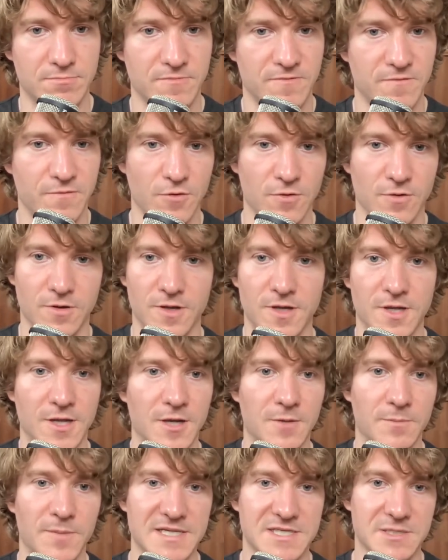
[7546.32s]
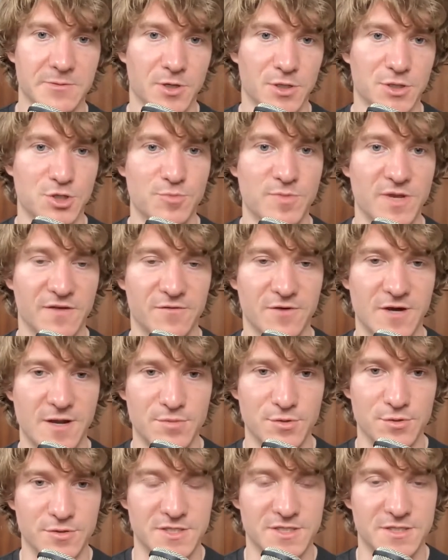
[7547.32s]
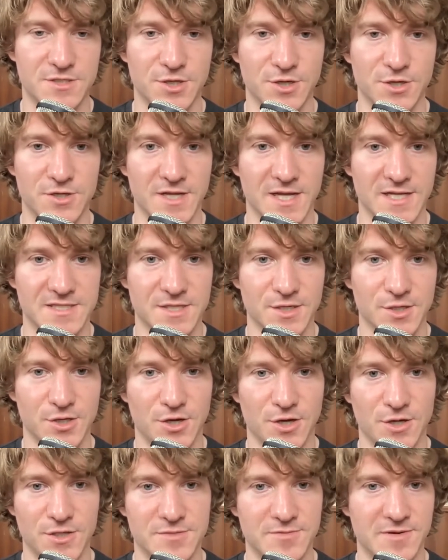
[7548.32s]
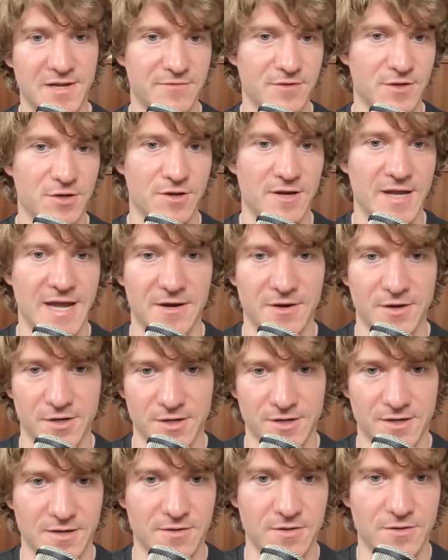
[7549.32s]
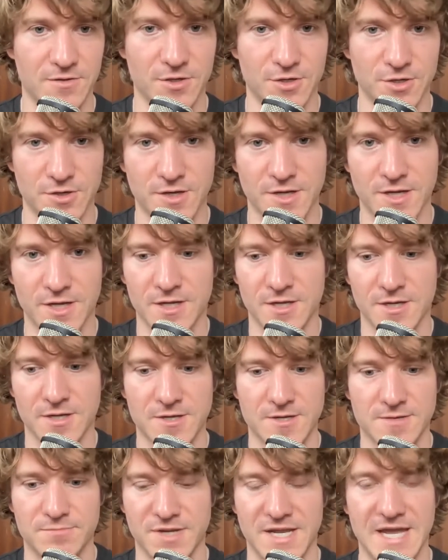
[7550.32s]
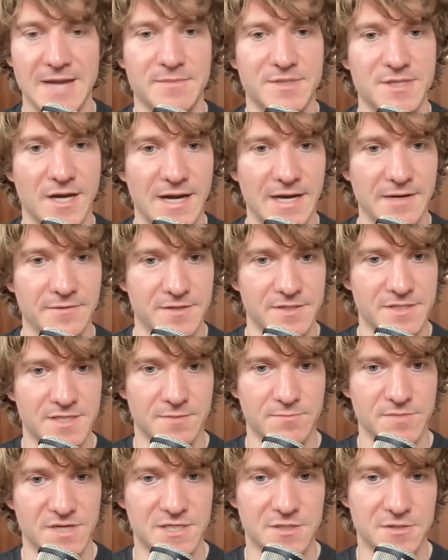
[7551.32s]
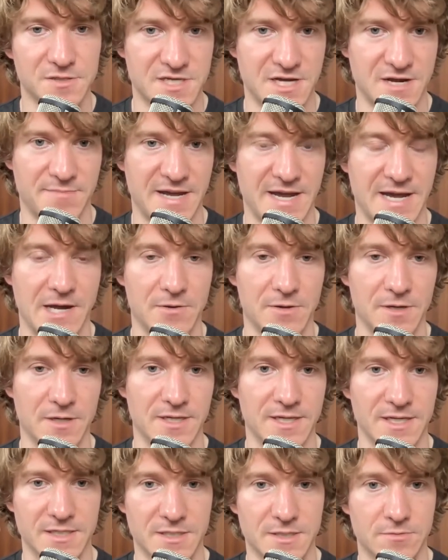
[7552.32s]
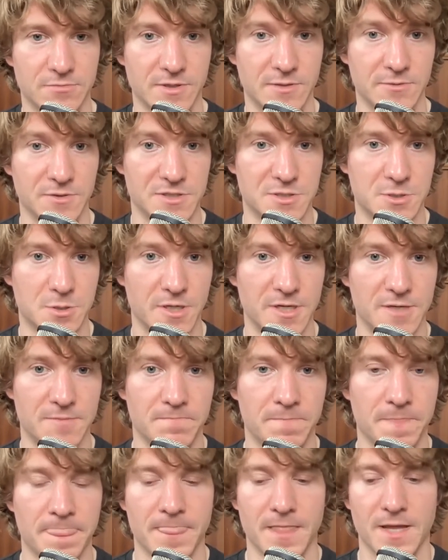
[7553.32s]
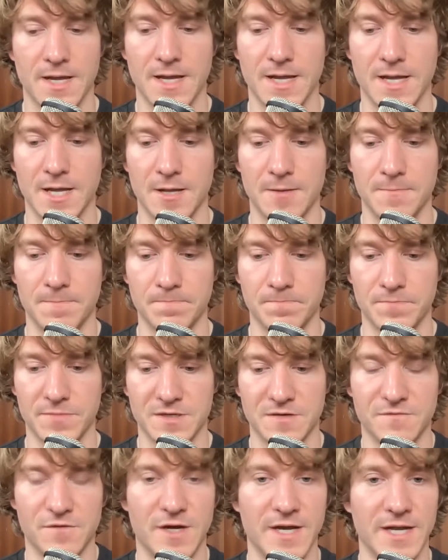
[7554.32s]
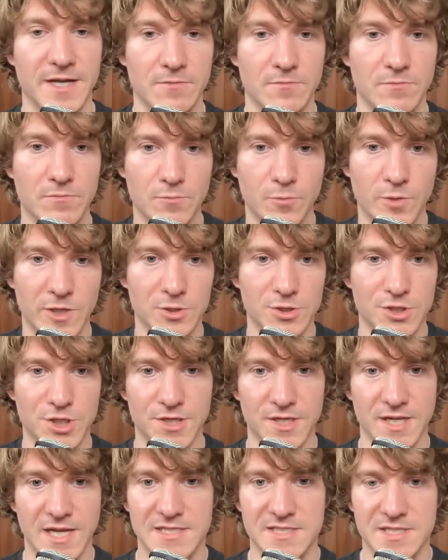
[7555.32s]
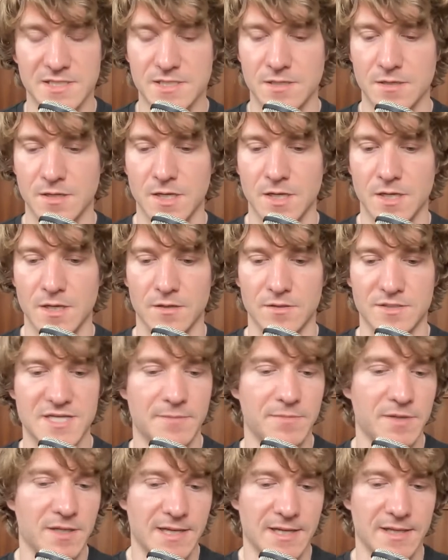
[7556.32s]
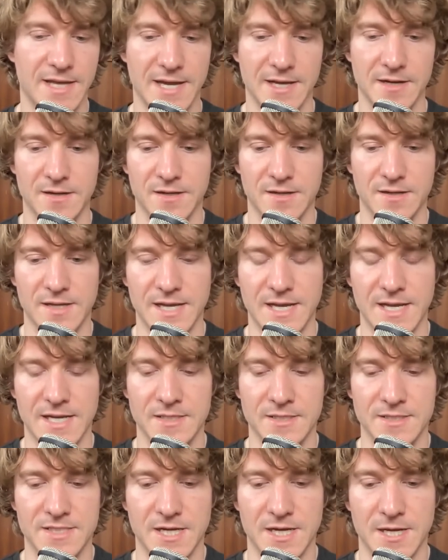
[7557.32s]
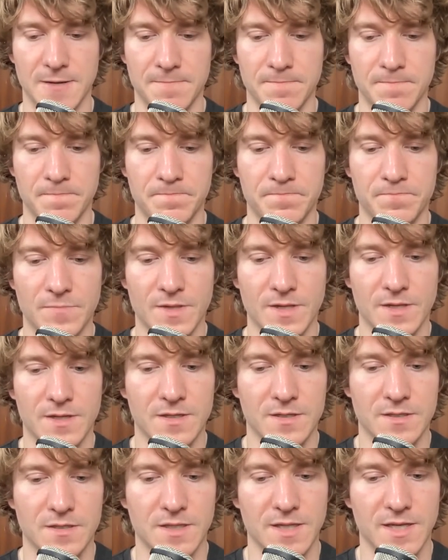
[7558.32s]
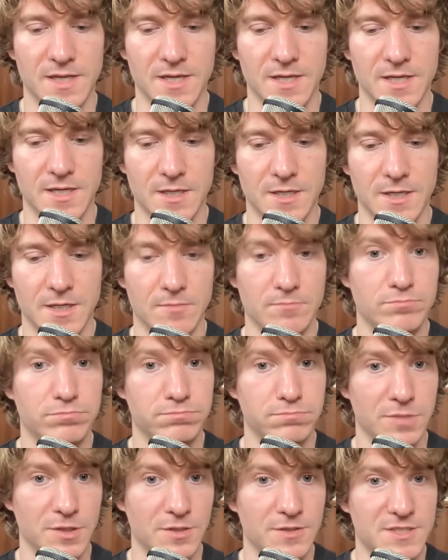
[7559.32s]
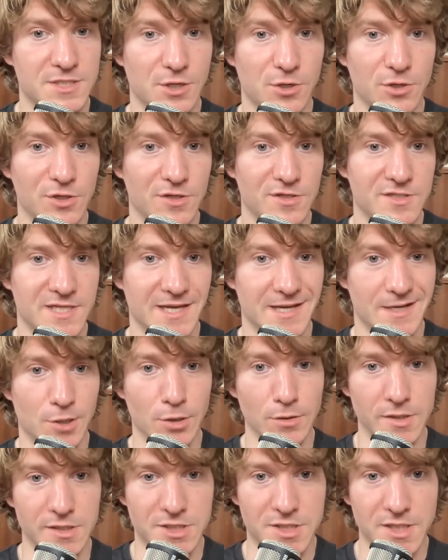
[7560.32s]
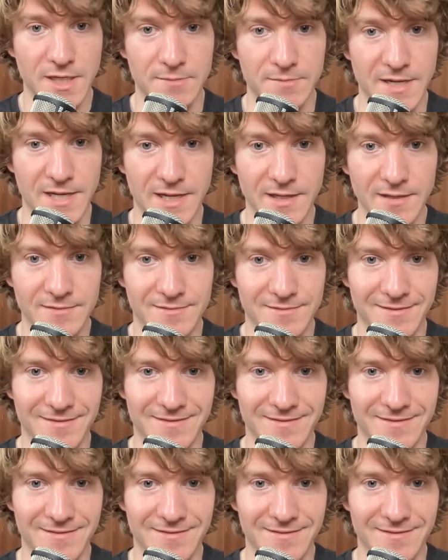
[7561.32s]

for basically we got too big for our boots, turned against the gods, whatever, got arrogant, you know, became tyrants and misused our power, and we were destroyed. The divine will turned against us, something like that. And you know, Solon's like, holy shit, man,